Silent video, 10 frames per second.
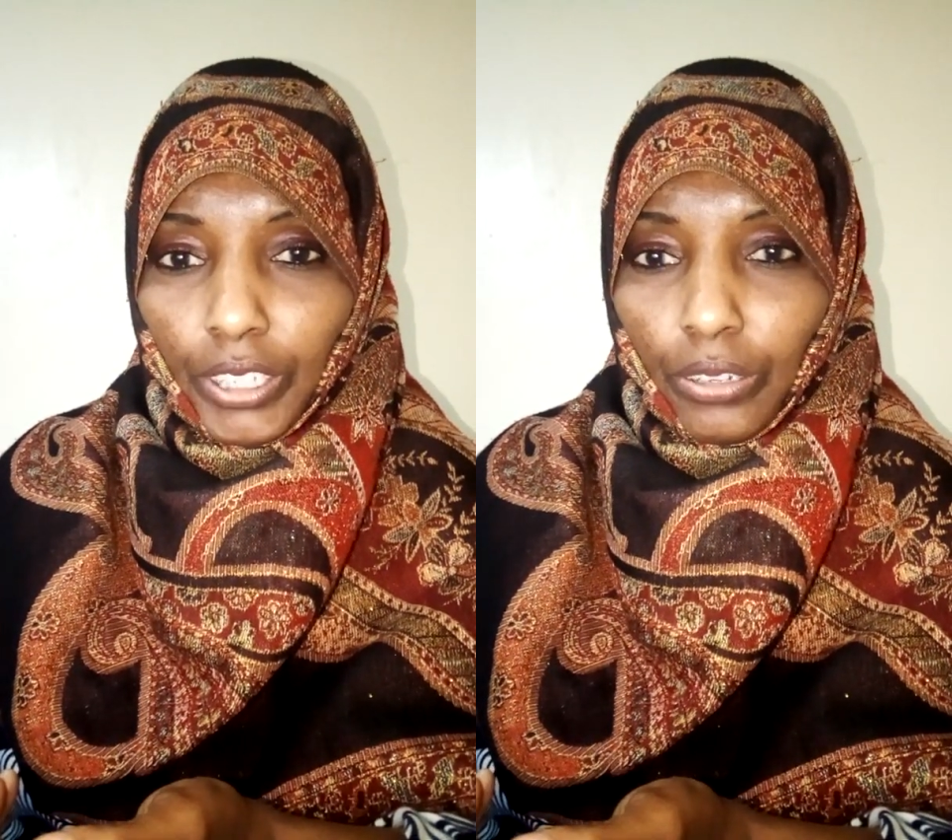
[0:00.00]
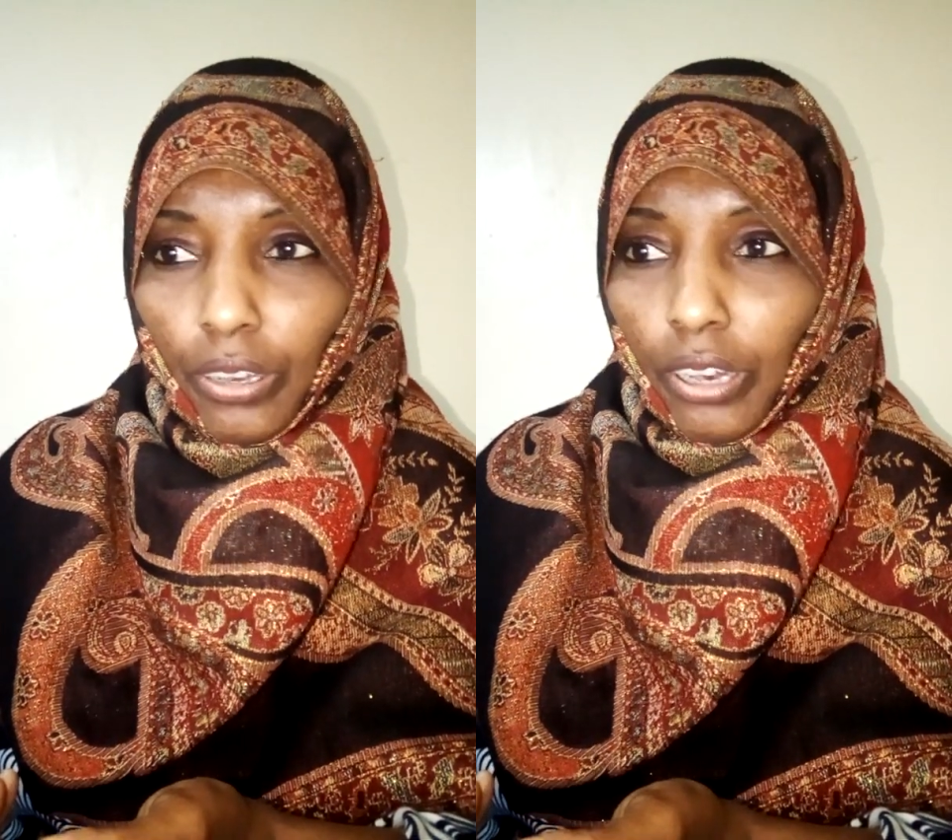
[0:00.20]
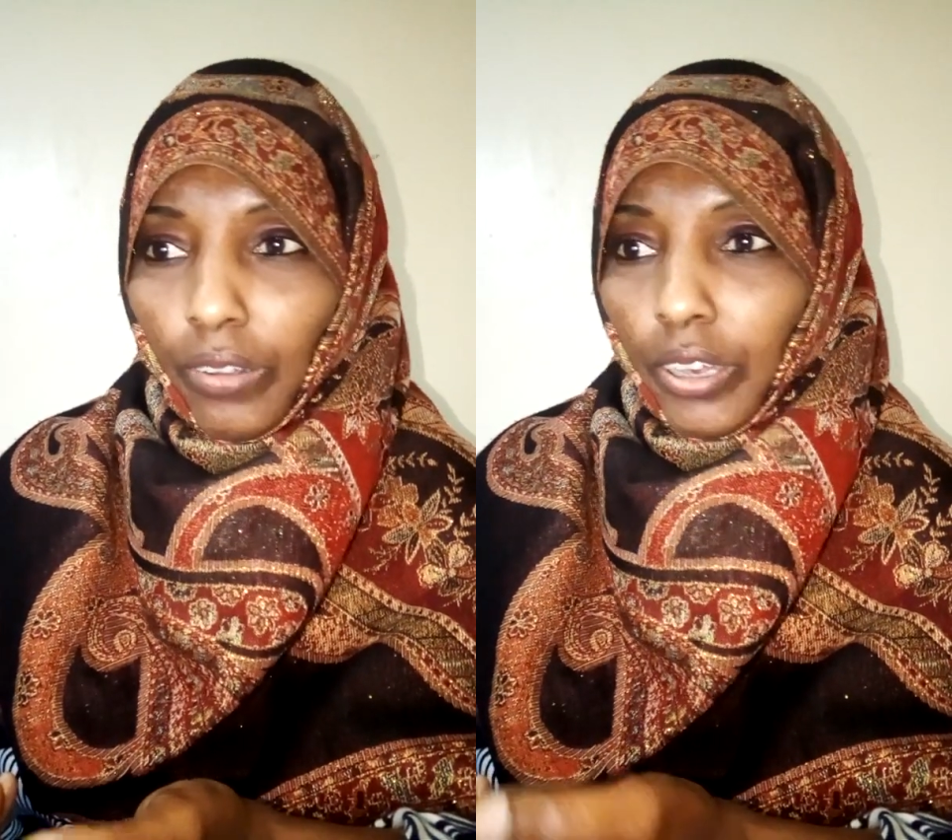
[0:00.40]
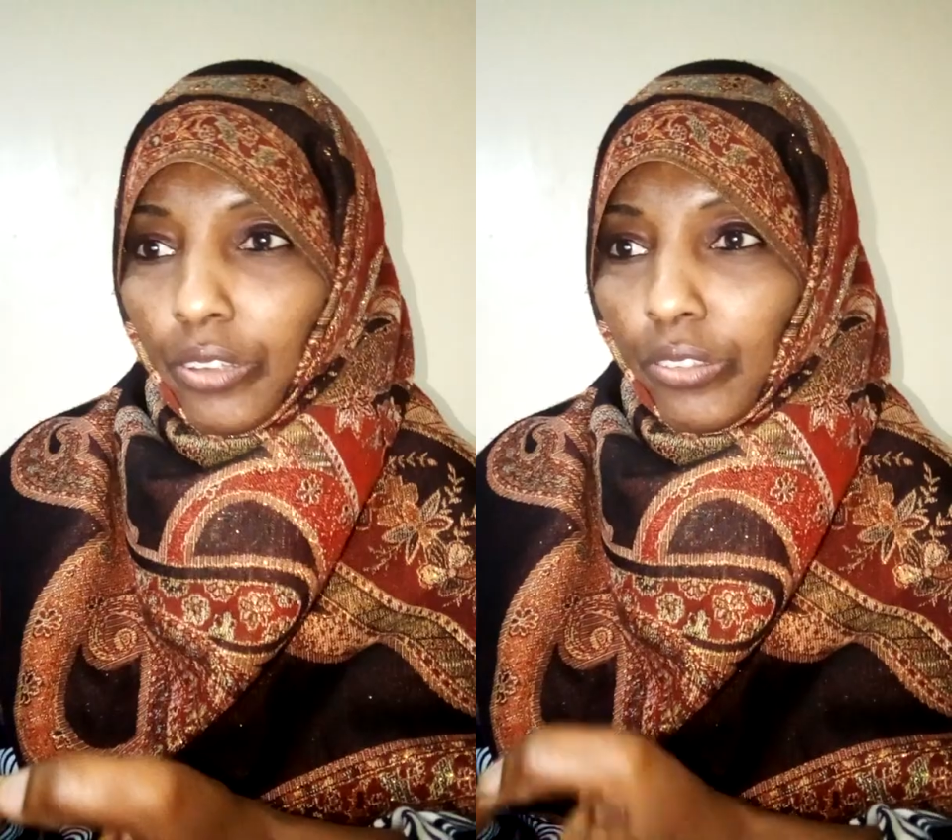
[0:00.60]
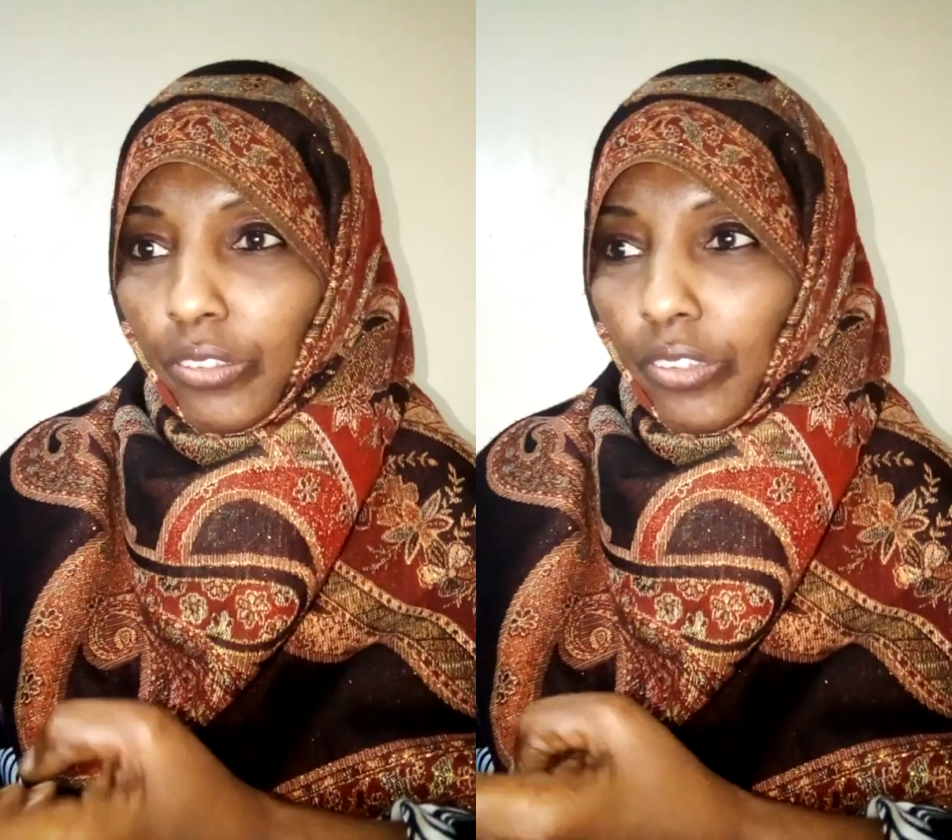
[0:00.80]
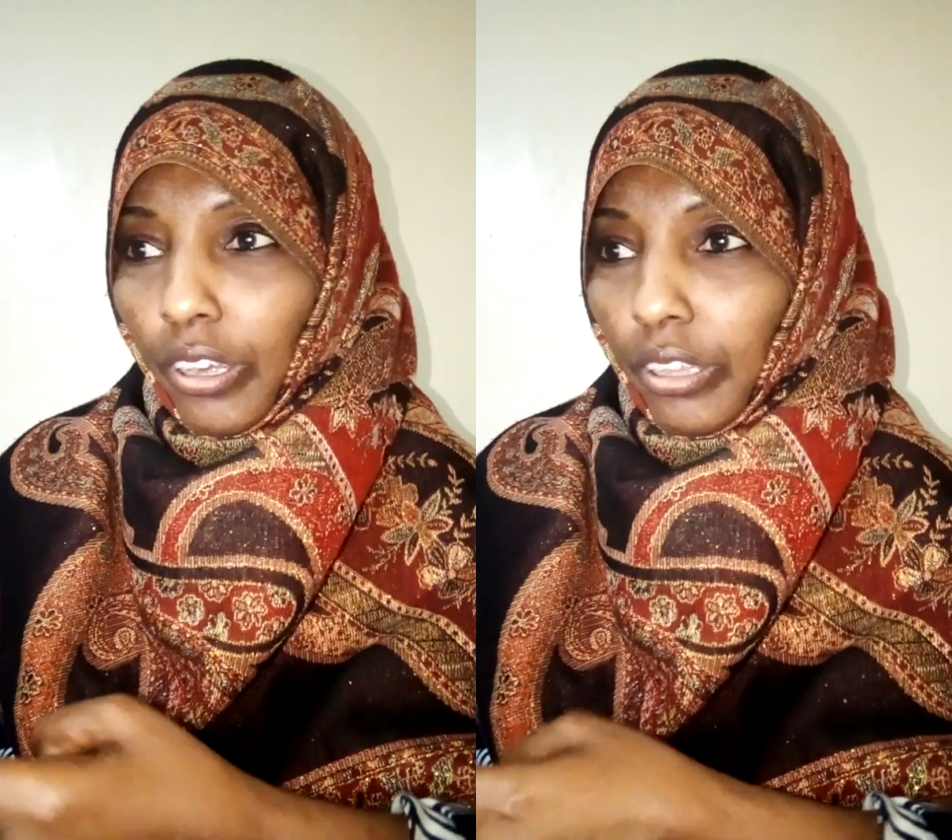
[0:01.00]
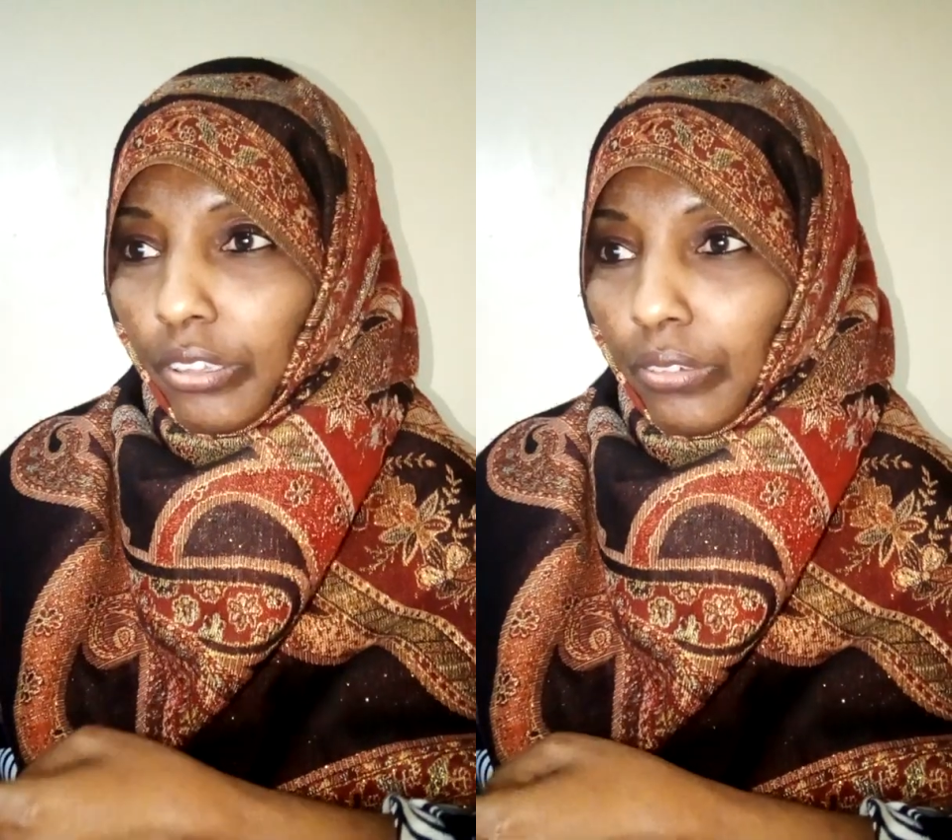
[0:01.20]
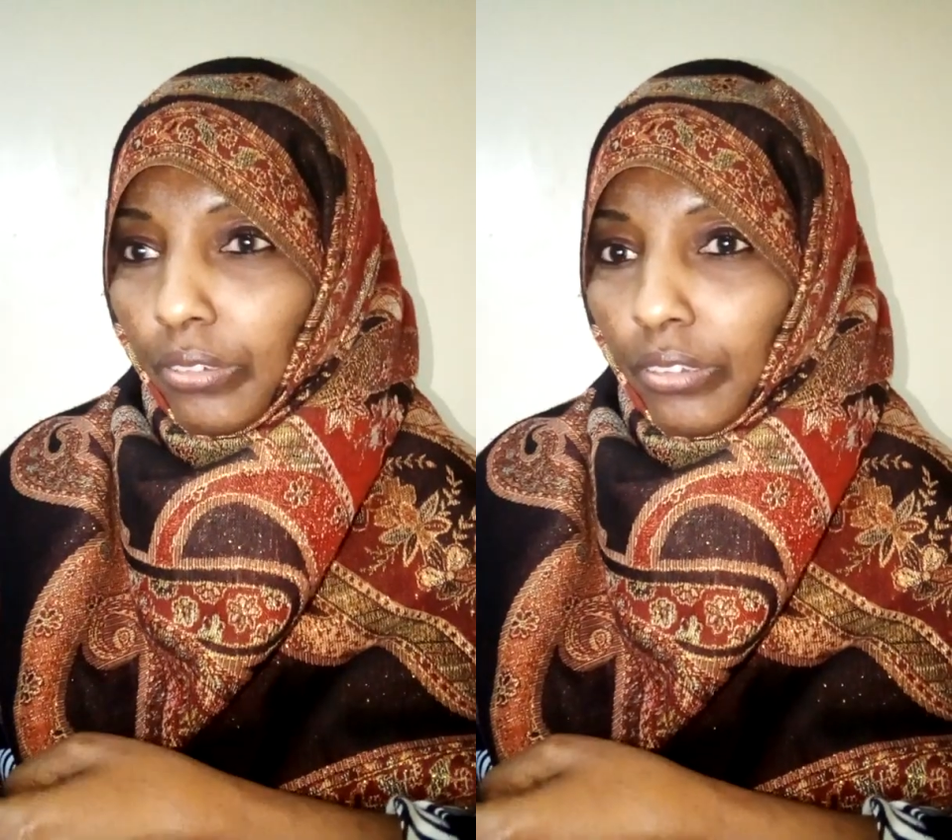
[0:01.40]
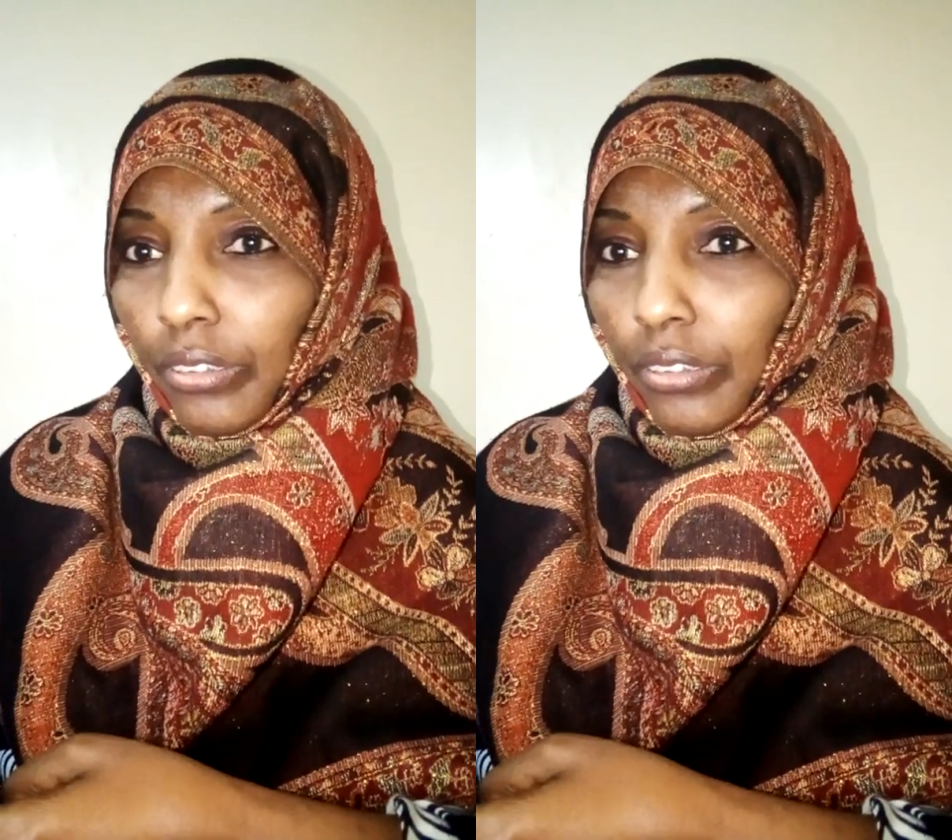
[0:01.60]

How our society